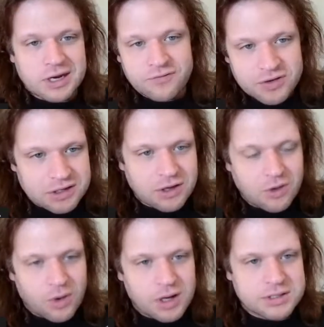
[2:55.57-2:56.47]
And if you
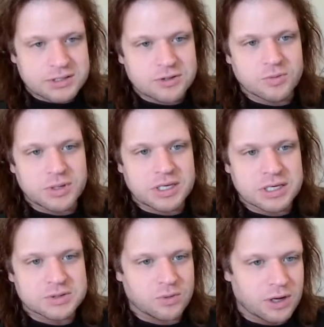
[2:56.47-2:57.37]
don't want to,
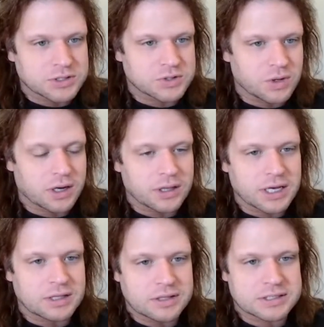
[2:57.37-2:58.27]
because we're all
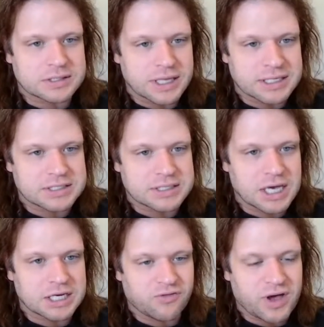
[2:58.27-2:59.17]
struggling in this late
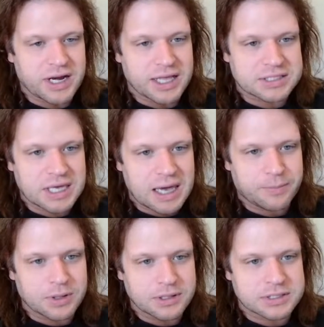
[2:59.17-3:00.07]
stage finance
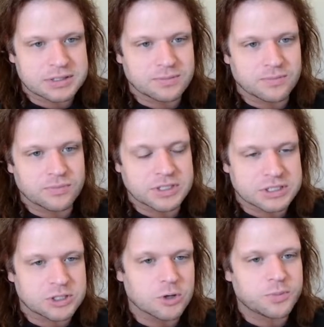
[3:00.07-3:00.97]
capitalism
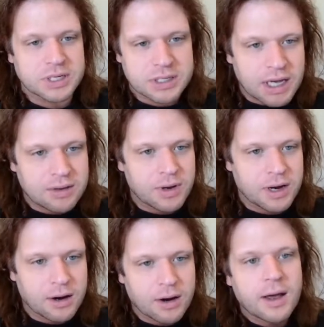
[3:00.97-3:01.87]
dystopian
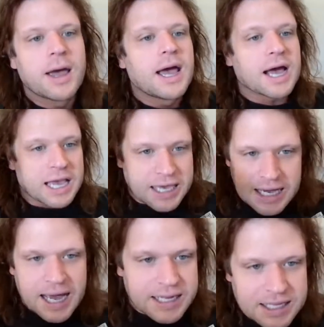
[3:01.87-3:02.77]
nightmare,
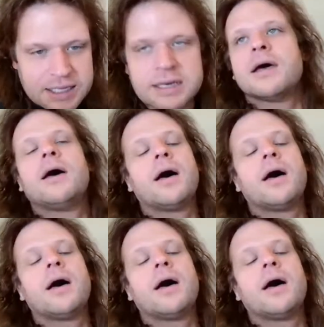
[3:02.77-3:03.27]
got it.